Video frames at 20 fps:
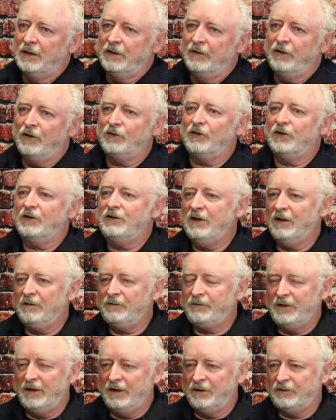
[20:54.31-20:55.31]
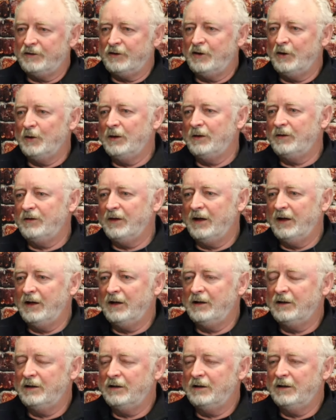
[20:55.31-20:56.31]
there's a toughness to it
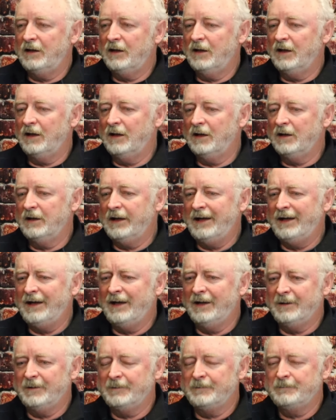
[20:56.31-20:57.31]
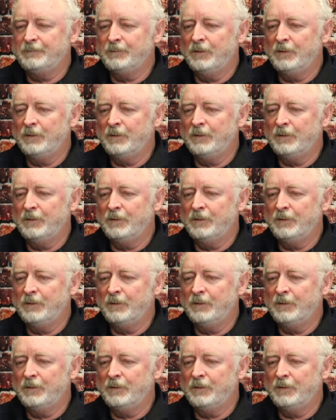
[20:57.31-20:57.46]
that uh, and a